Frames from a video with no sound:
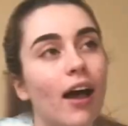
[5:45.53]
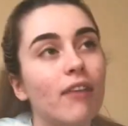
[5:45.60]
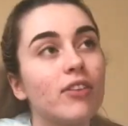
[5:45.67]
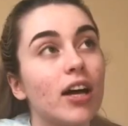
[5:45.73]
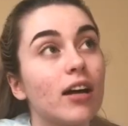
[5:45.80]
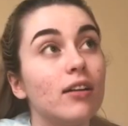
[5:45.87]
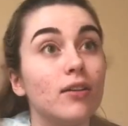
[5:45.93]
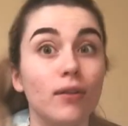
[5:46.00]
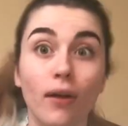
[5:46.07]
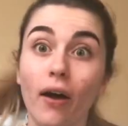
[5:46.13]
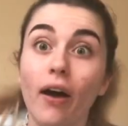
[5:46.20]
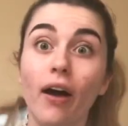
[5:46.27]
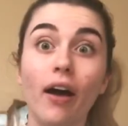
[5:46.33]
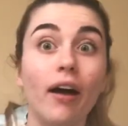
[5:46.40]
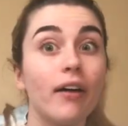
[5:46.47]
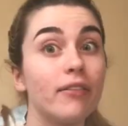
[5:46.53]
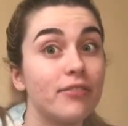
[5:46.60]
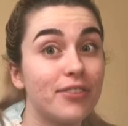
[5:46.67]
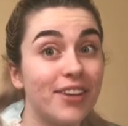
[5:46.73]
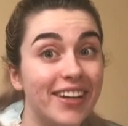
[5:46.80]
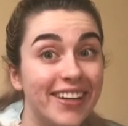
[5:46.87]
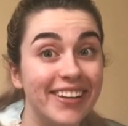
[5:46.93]
I've got a lot of
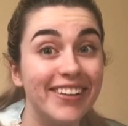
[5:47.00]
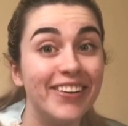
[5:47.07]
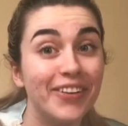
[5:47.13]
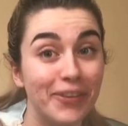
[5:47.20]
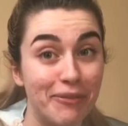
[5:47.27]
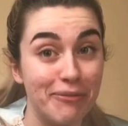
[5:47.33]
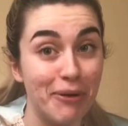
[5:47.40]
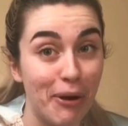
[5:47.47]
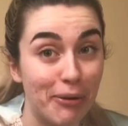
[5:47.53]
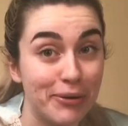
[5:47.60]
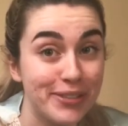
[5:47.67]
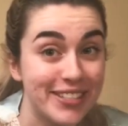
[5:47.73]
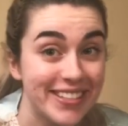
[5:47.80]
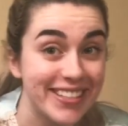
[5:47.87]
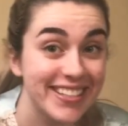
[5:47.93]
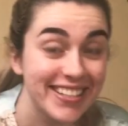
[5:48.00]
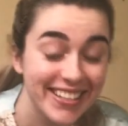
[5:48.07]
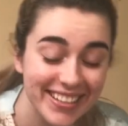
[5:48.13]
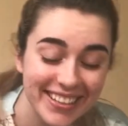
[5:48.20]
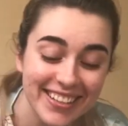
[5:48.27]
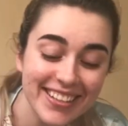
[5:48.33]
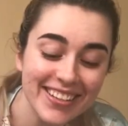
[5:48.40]
roasts
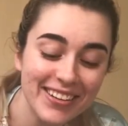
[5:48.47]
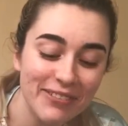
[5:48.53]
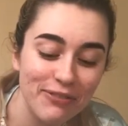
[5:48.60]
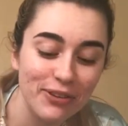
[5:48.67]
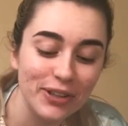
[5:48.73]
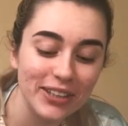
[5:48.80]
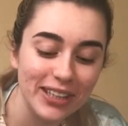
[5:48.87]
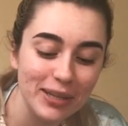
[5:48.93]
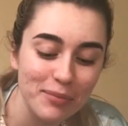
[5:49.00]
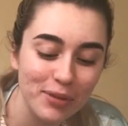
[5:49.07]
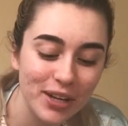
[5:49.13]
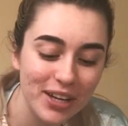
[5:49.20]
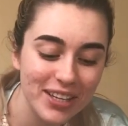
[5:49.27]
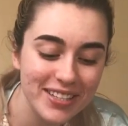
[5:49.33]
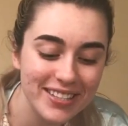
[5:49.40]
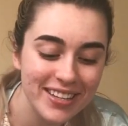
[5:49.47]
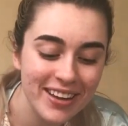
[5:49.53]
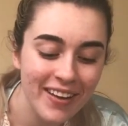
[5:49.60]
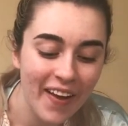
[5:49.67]
for Libras.